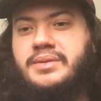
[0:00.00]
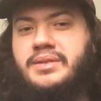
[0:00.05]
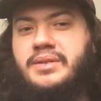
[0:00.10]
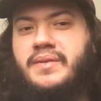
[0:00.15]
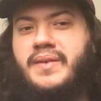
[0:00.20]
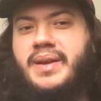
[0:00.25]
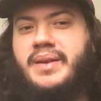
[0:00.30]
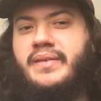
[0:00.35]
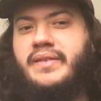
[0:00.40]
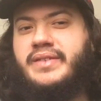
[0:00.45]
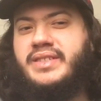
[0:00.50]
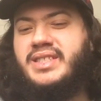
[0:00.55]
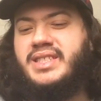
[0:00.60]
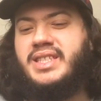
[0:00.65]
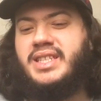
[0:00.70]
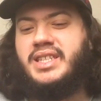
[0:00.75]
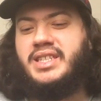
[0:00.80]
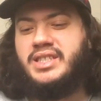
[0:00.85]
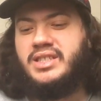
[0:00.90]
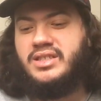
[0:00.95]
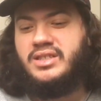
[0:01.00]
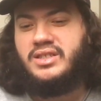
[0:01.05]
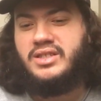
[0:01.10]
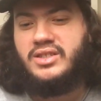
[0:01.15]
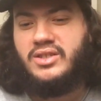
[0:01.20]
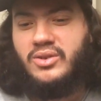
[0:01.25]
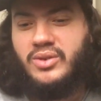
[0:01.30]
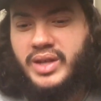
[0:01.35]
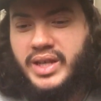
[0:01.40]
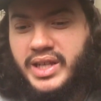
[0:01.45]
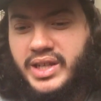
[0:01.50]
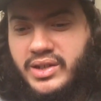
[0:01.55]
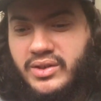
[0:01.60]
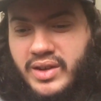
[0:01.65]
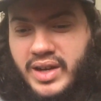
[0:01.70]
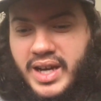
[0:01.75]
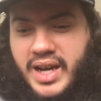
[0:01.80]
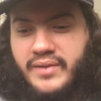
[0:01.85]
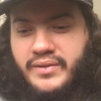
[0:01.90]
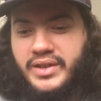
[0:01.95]
The main event scene is so
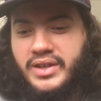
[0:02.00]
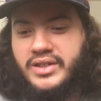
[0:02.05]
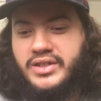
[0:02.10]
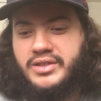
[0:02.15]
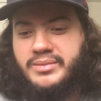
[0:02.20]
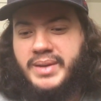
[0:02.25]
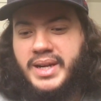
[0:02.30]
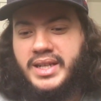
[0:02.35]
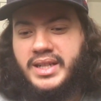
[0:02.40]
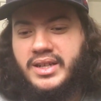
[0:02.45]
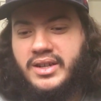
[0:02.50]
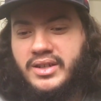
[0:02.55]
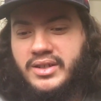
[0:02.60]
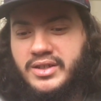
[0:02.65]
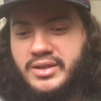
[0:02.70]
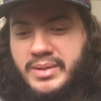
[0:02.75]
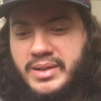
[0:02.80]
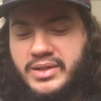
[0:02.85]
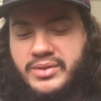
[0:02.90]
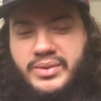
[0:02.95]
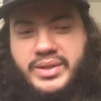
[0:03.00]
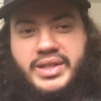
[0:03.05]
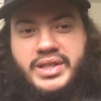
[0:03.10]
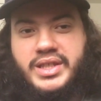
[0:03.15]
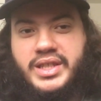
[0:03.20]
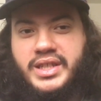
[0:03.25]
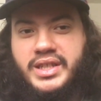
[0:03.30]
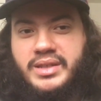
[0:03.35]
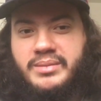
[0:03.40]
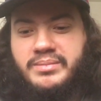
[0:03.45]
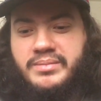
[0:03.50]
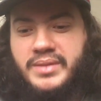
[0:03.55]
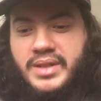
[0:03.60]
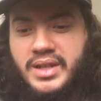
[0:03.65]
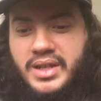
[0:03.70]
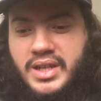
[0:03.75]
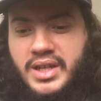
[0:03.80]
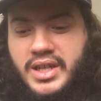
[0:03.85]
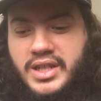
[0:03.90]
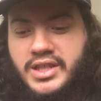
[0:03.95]
heel heavy on SmackDown, especially with Cena
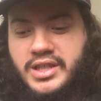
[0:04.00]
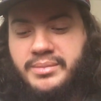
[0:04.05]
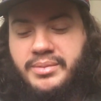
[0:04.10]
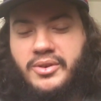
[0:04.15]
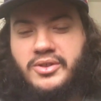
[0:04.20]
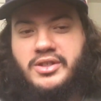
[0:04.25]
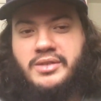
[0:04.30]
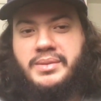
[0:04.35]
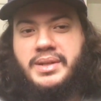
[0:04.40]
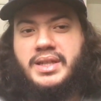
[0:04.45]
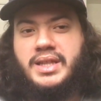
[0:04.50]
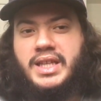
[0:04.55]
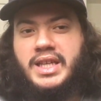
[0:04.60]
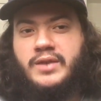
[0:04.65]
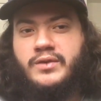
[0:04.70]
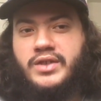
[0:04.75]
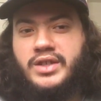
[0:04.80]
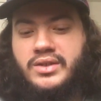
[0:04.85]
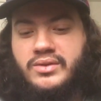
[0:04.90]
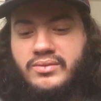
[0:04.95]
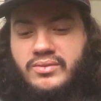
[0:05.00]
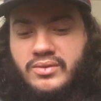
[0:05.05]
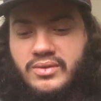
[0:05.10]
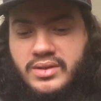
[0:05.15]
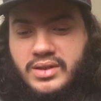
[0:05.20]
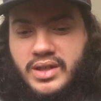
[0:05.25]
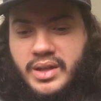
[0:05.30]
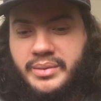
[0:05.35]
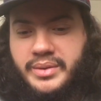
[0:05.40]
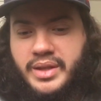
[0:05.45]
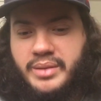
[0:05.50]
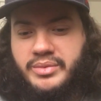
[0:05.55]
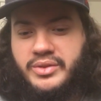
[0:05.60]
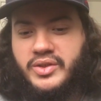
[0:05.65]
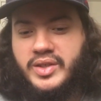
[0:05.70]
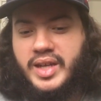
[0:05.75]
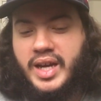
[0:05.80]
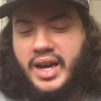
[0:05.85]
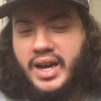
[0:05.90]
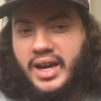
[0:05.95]
supposed to be leaving
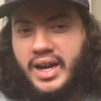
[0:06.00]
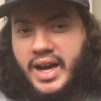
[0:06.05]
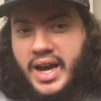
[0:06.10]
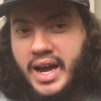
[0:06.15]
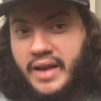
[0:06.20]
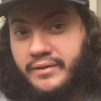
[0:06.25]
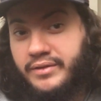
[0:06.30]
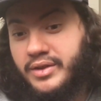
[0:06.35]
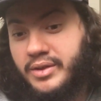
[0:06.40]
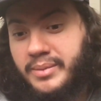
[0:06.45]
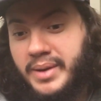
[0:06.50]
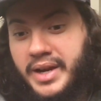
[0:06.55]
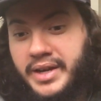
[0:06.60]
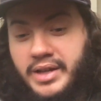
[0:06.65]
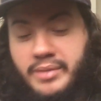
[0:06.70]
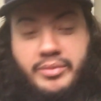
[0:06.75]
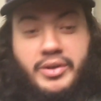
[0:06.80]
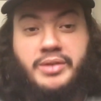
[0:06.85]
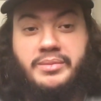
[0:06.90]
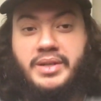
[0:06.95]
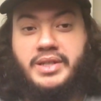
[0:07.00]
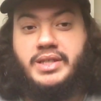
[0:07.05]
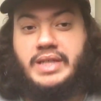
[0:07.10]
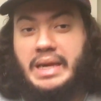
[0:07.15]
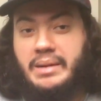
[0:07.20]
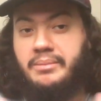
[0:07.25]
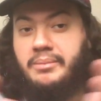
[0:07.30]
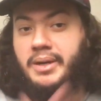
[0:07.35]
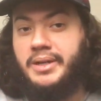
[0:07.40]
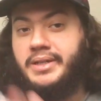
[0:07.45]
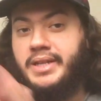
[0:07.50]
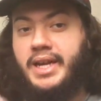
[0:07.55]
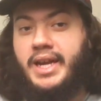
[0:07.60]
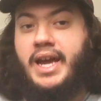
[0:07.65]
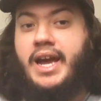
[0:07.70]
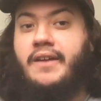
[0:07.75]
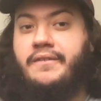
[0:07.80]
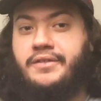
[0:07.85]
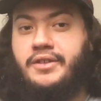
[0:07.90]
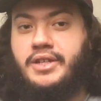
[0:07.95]
WWE after Mania, pretty much that Monday
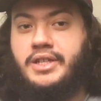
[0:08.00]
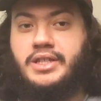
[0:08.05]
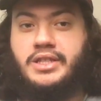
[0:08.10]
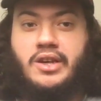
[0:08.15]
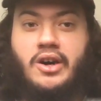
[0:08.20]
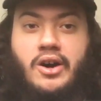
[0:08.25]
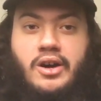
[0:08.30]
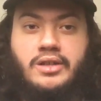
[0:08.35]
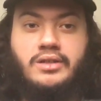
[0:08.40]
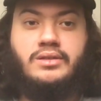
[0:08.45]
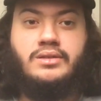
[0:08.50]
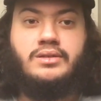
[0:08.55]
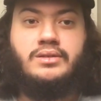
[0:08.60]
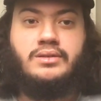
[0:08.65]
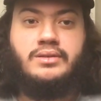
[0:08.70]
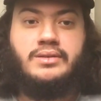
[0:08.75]
after he's gone.